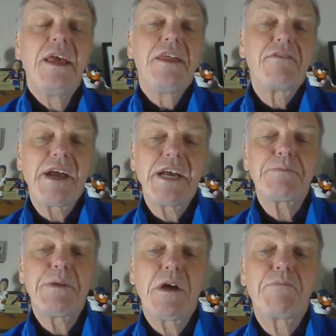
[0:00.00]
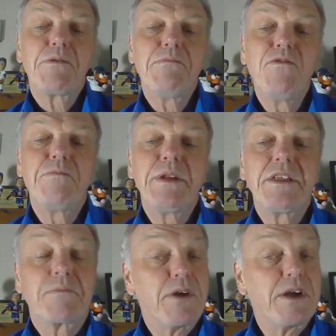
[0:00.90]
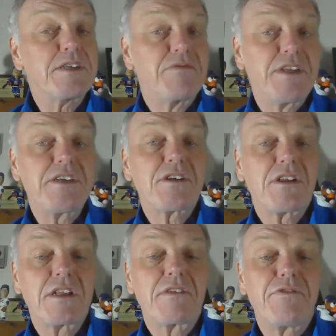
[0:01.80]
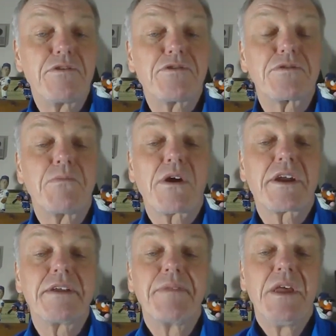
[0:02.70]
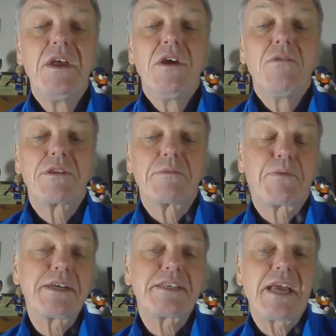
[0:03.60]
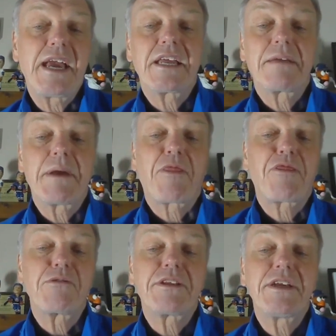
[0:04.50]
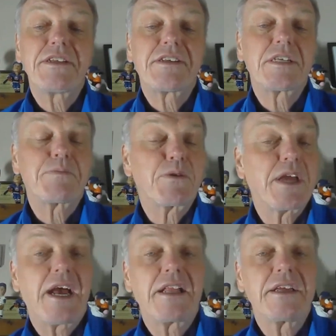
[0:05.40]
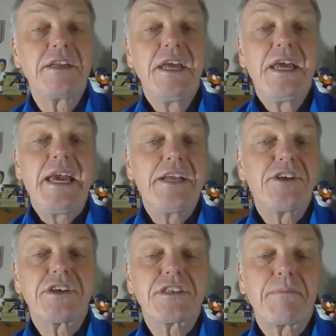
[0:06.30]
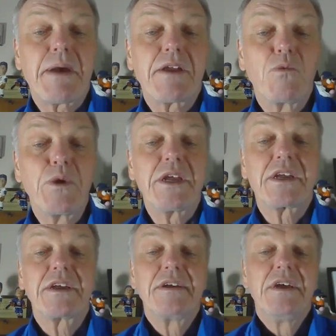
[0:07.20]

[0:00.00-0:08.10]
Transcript: There has been upward movement in the price of diesel on the futures market, with the price adding about 13 cents per gallon in just about a week.